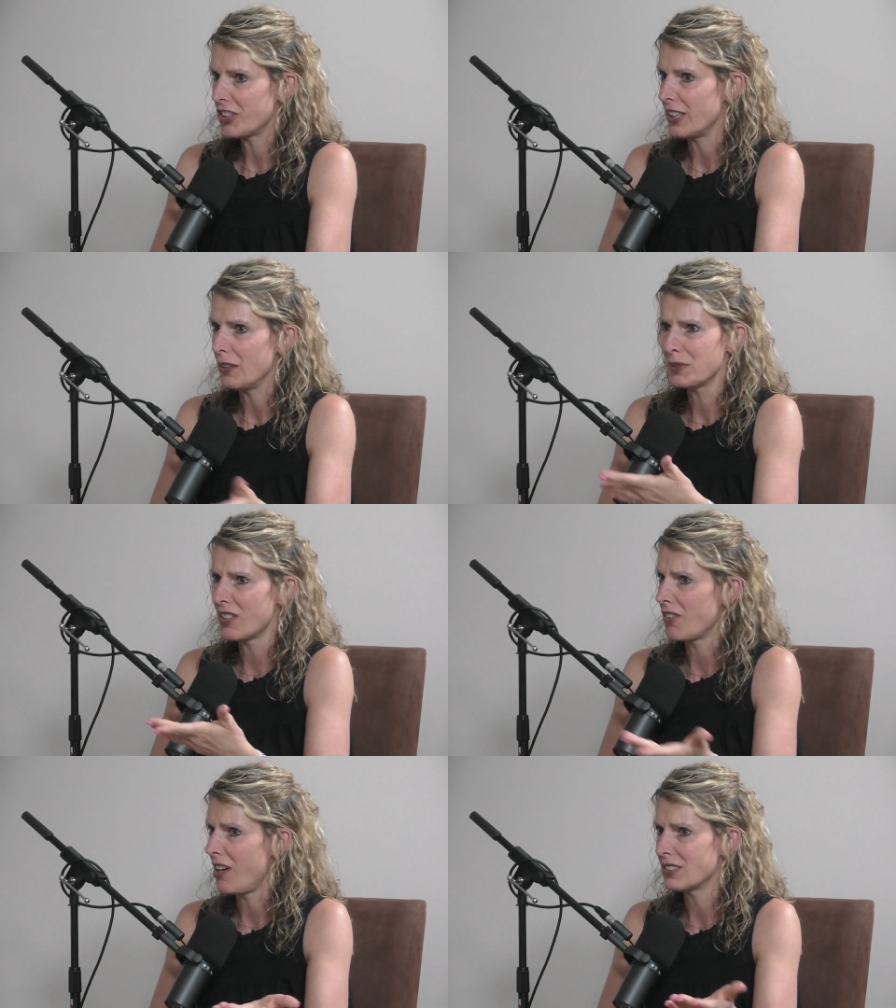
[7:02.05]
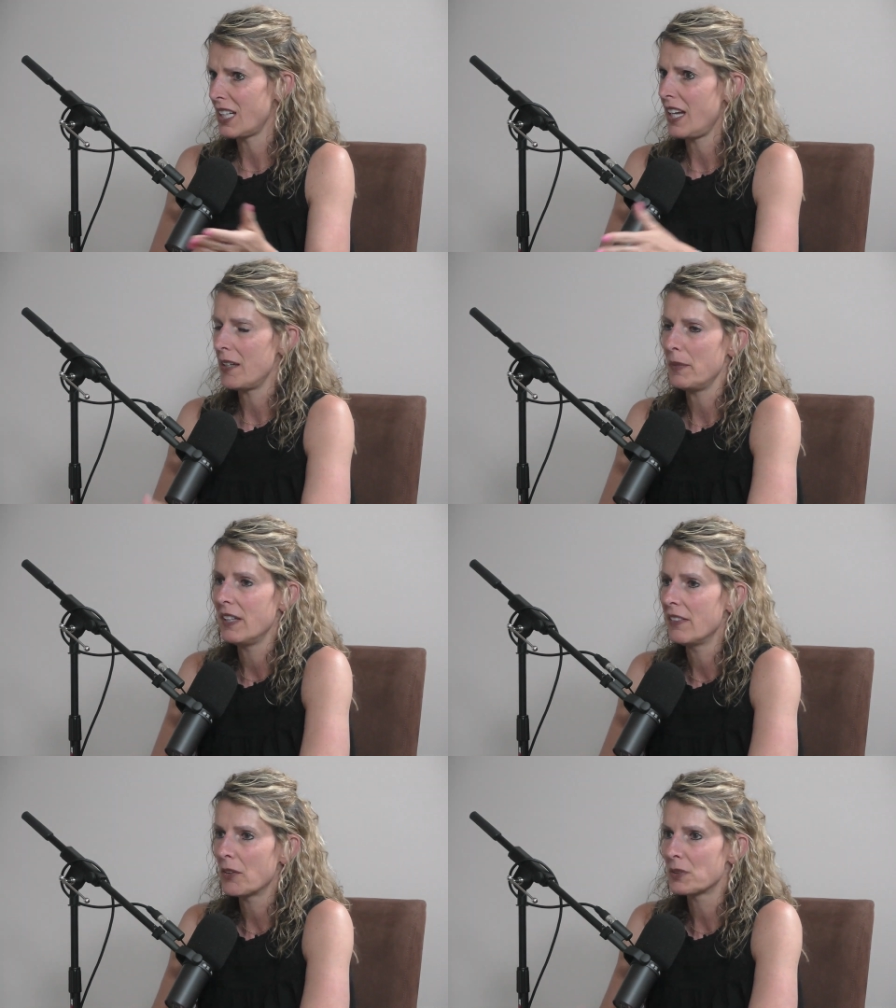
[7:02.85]
a long time. It. It was a long time,
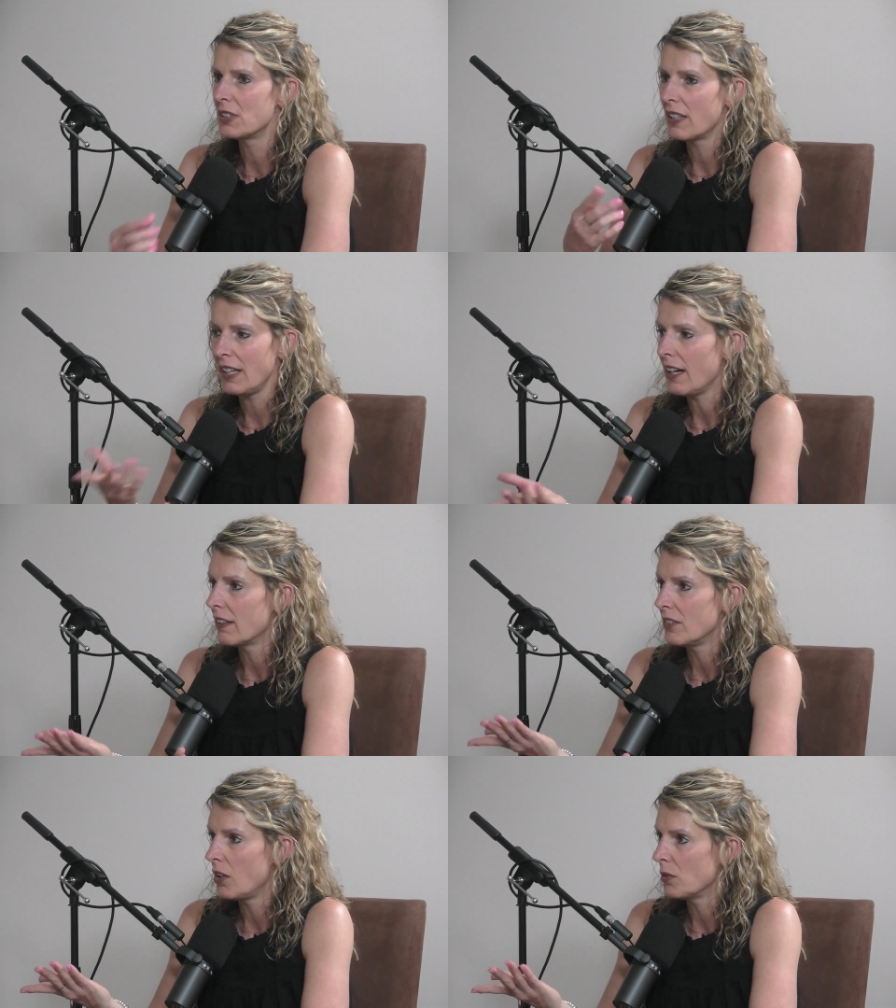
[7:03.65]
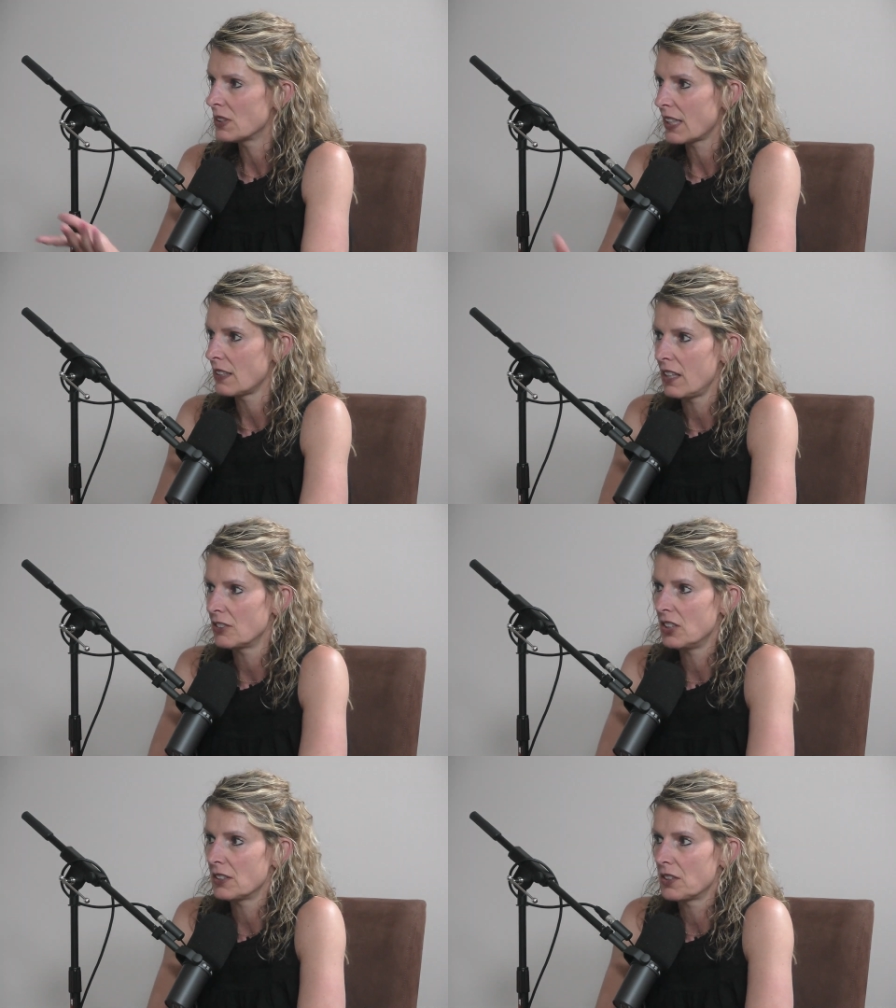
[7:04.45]
and there was no, yeah no
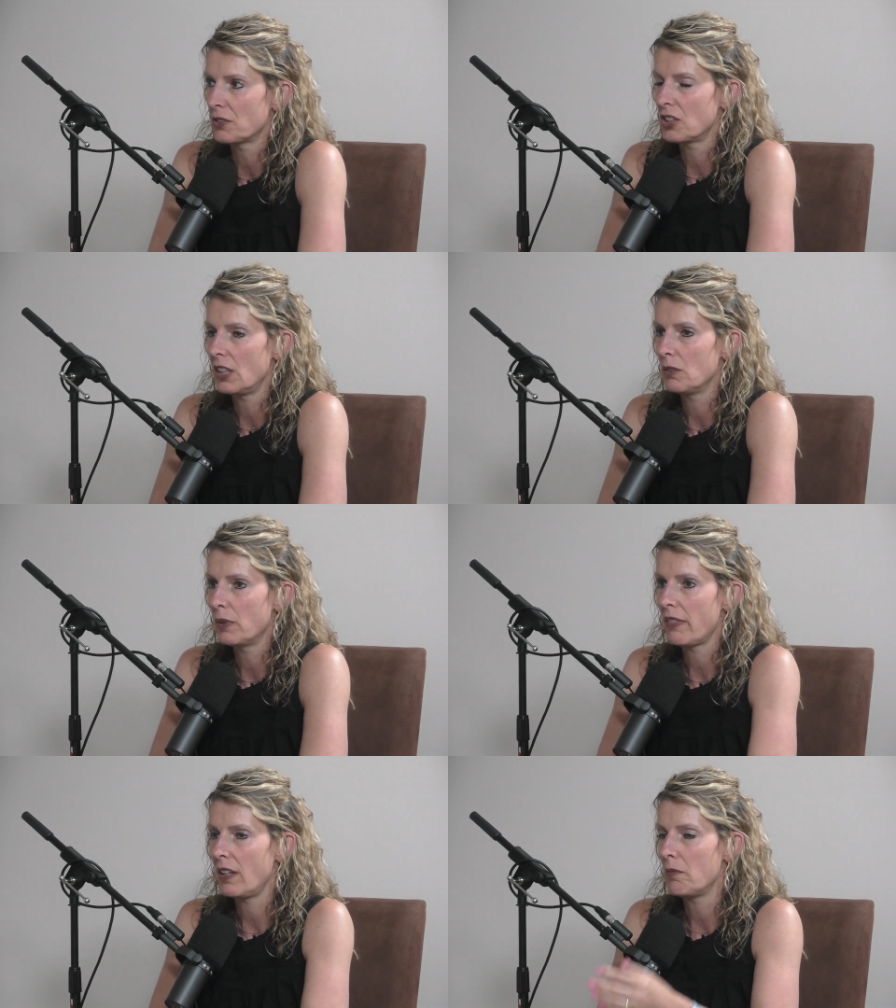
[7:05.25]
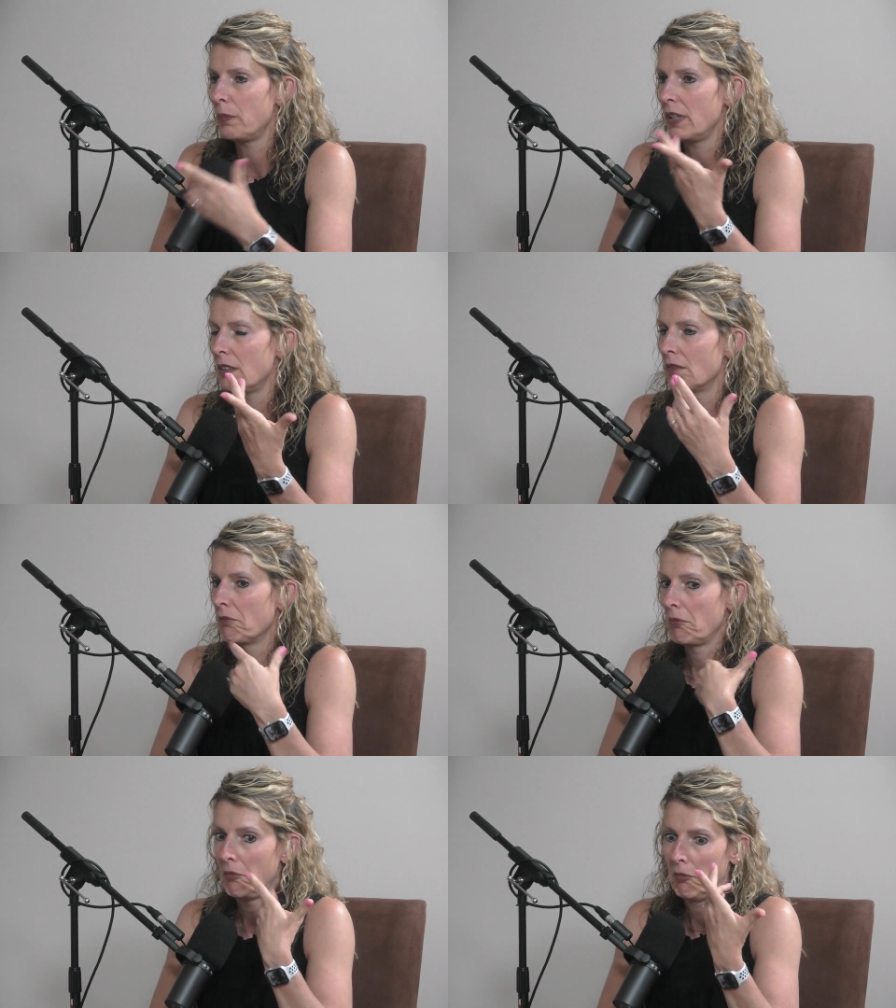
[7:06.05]
technology associated with it. But
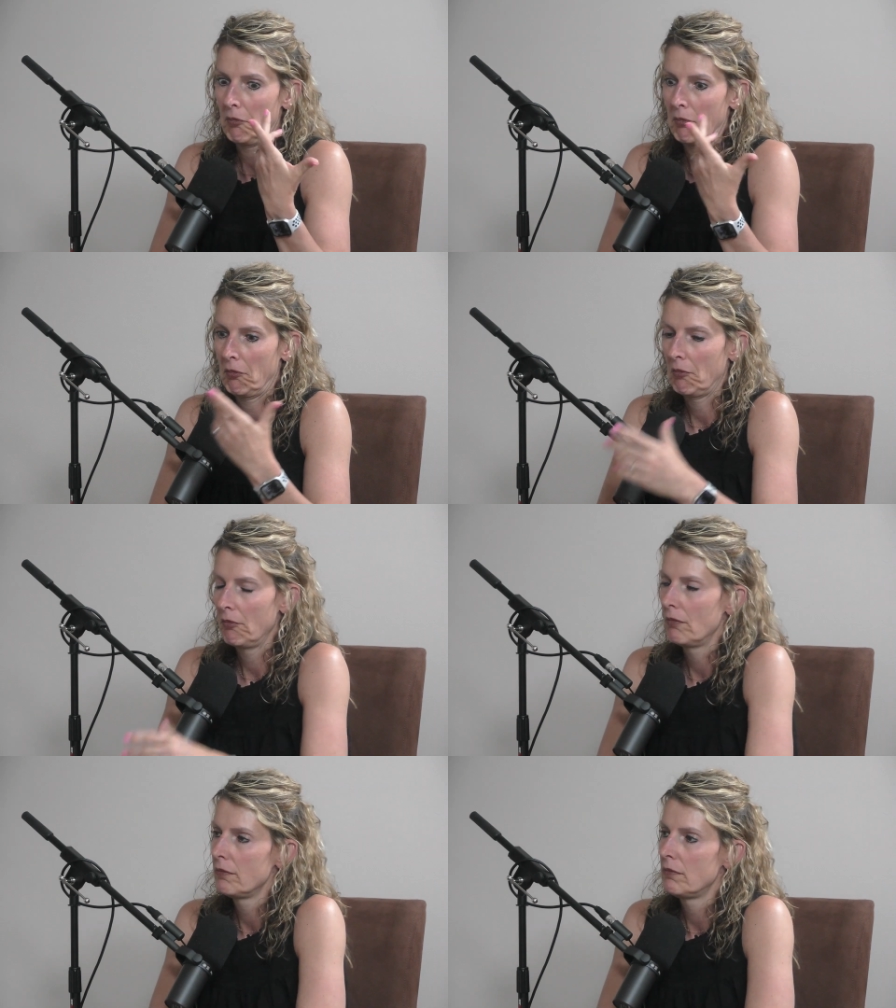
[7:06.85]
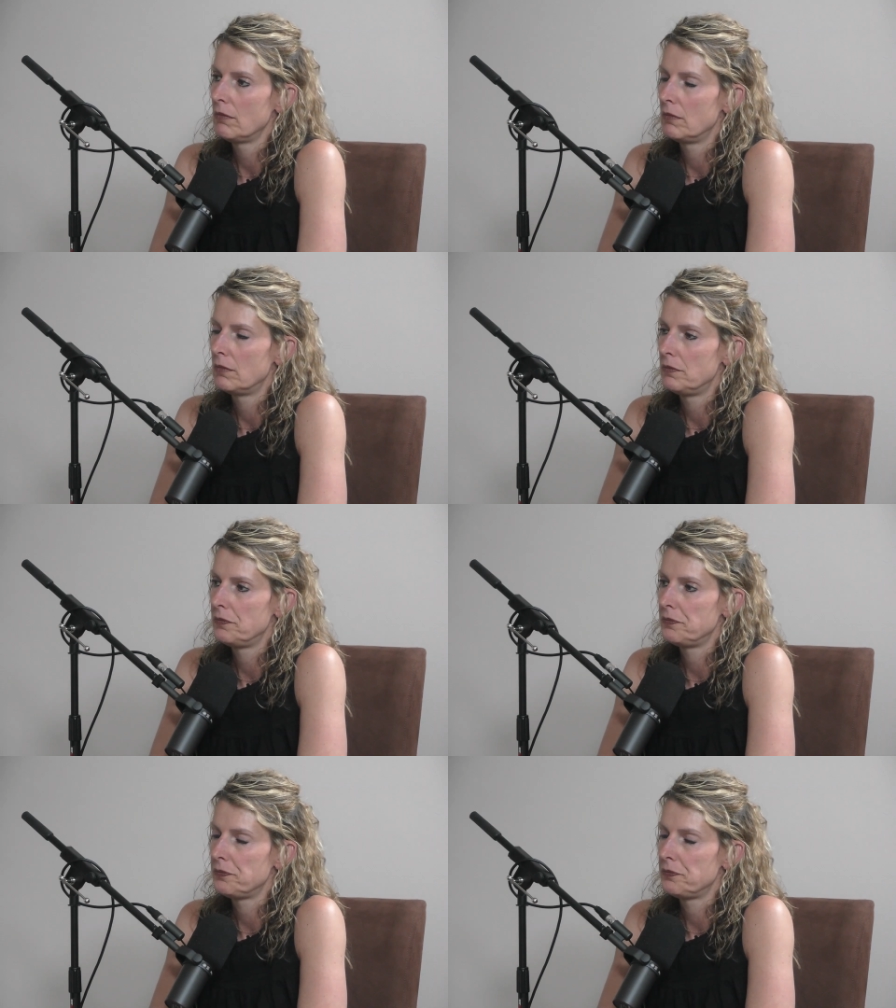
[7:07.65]
and the people that have the issues that they do,